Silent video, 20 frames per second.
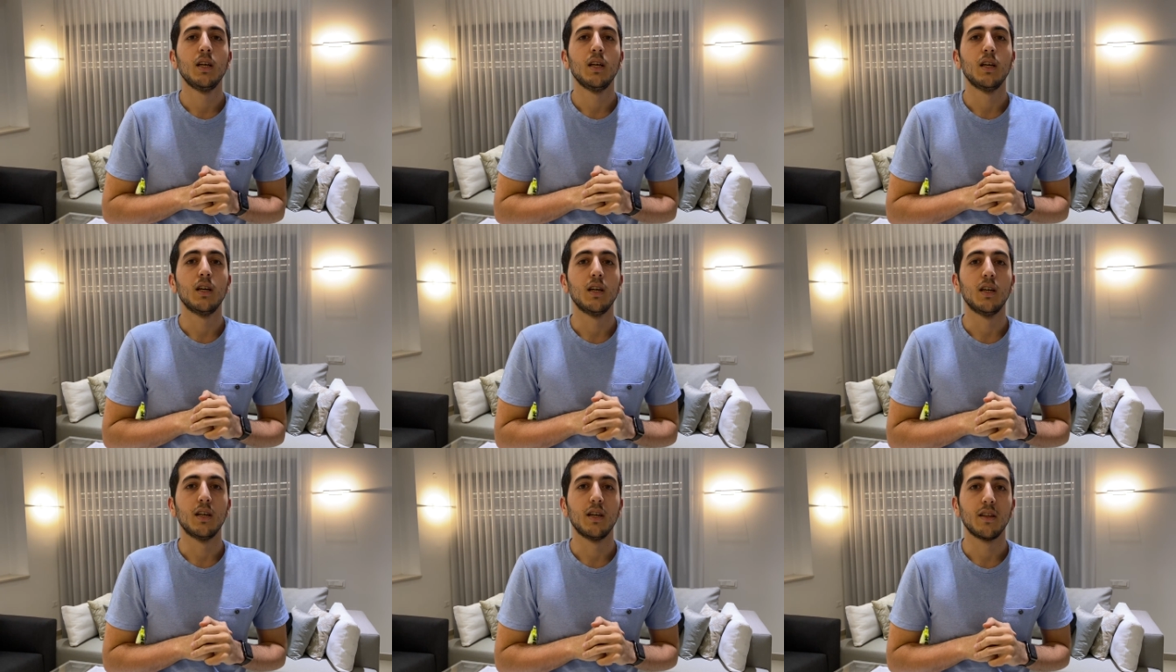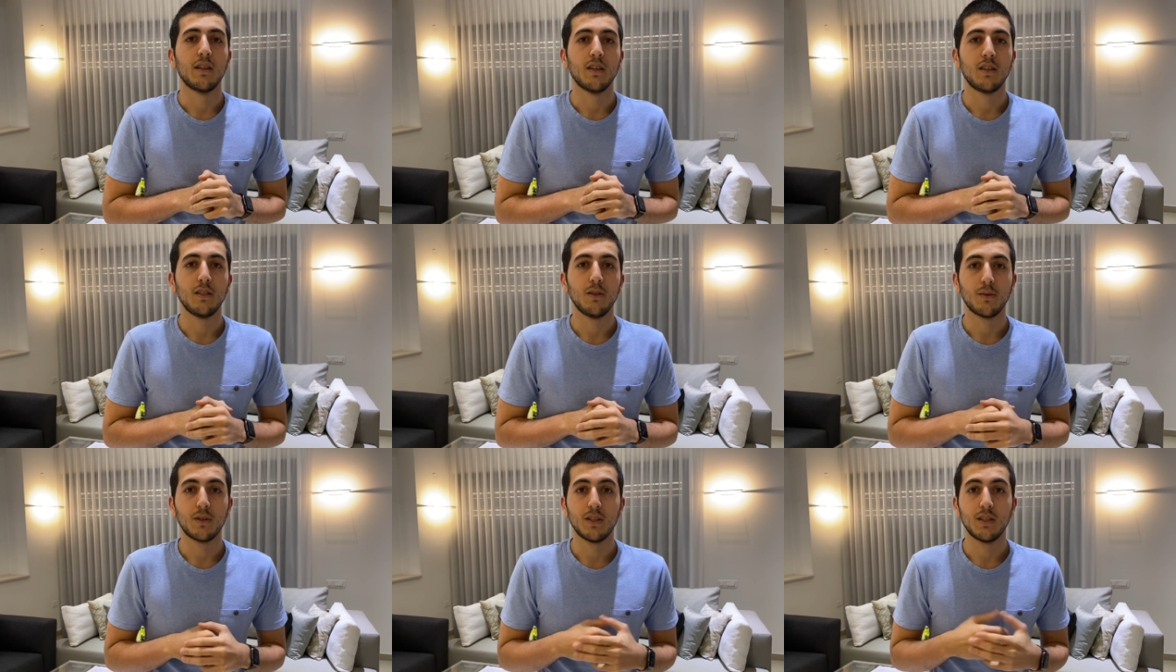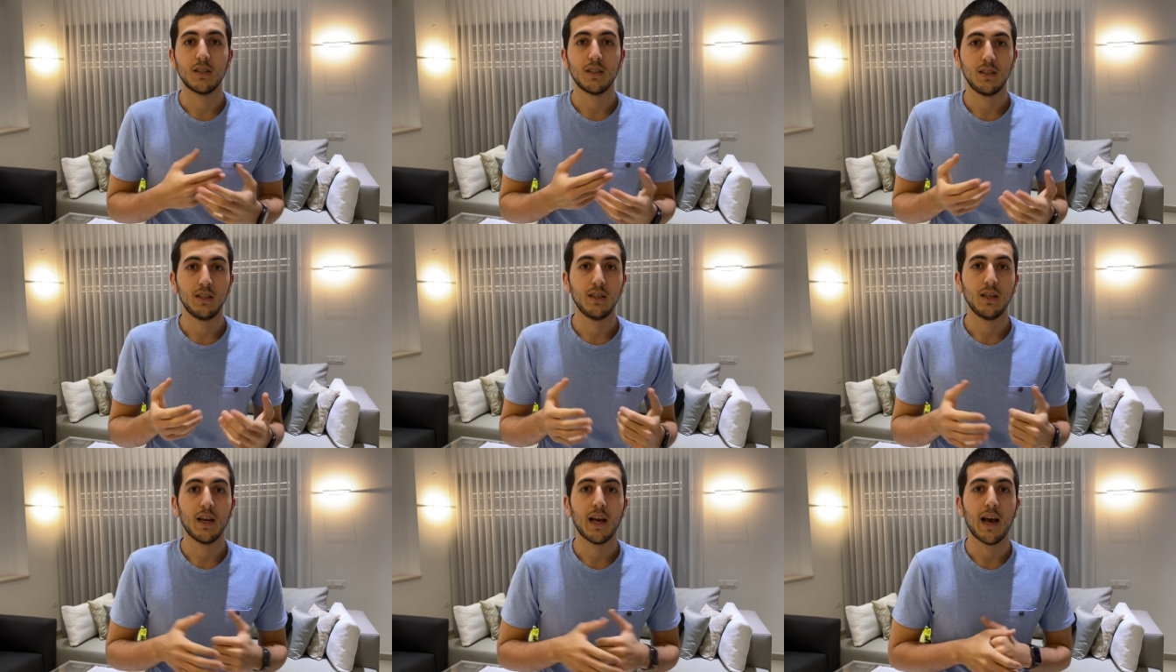that you can
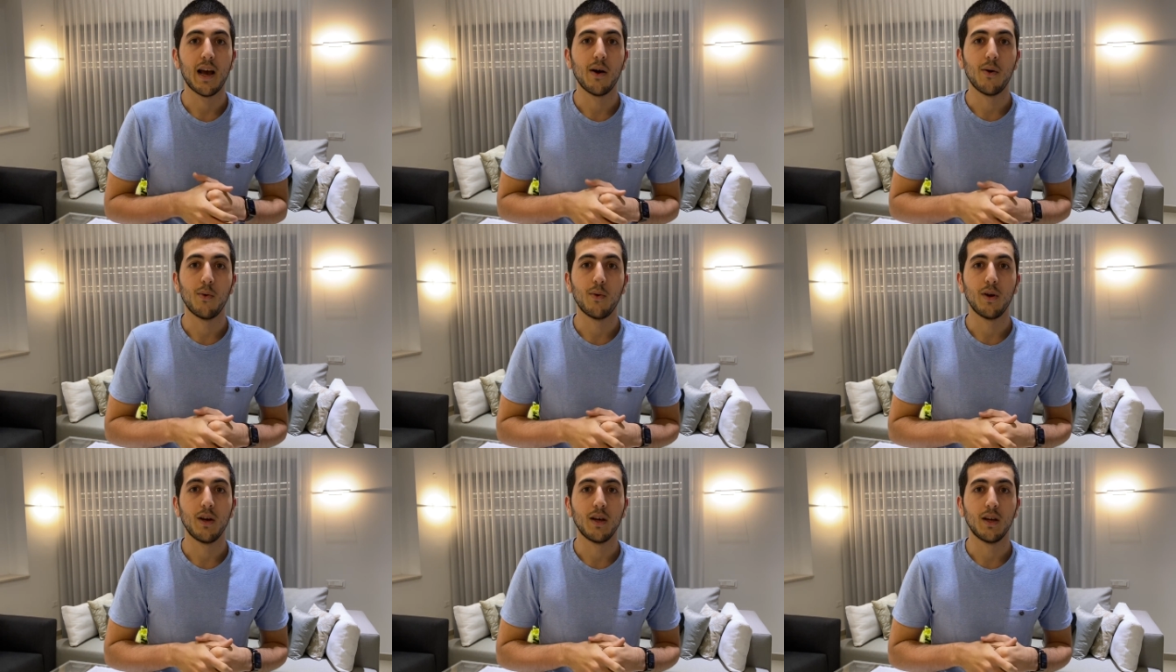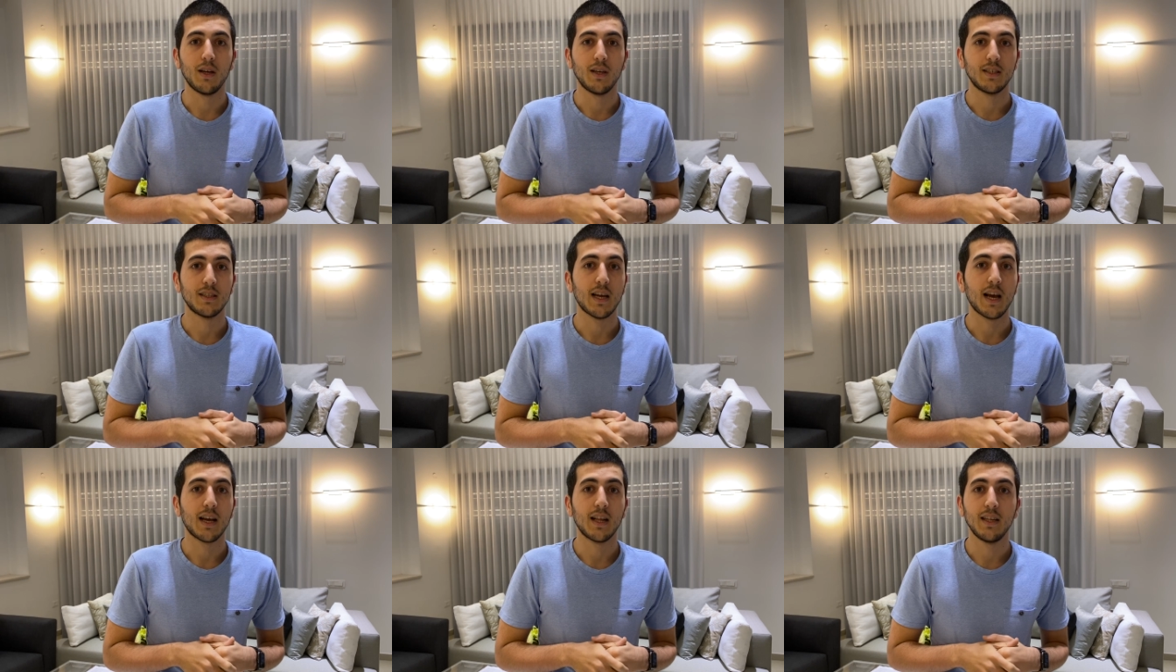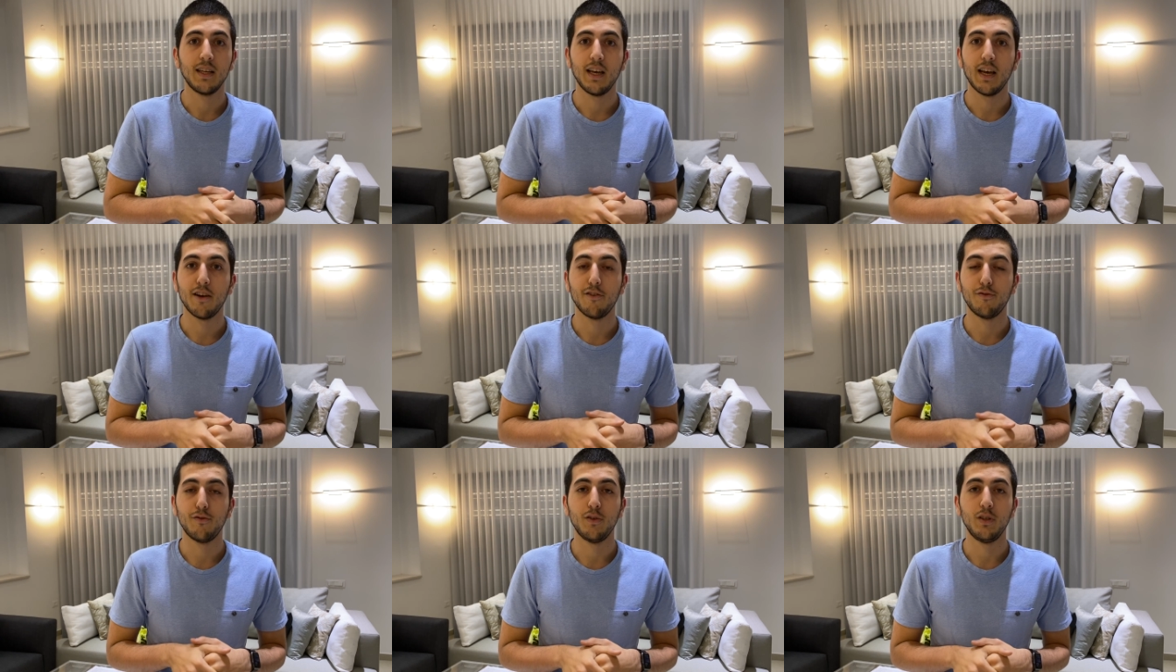see how exactly
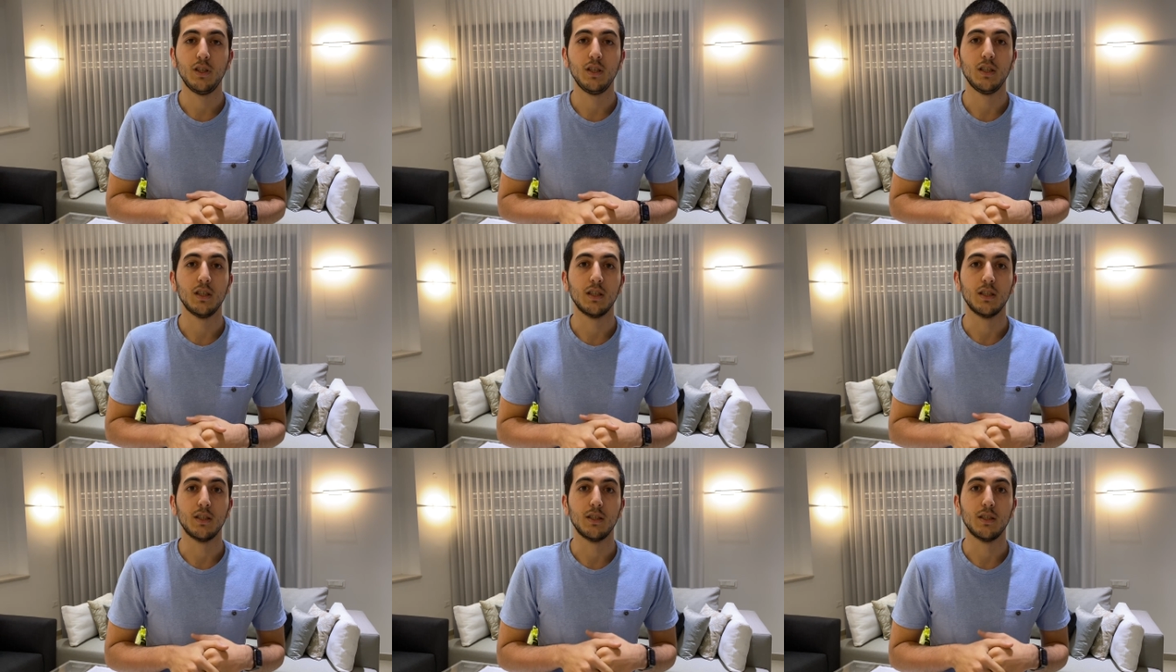every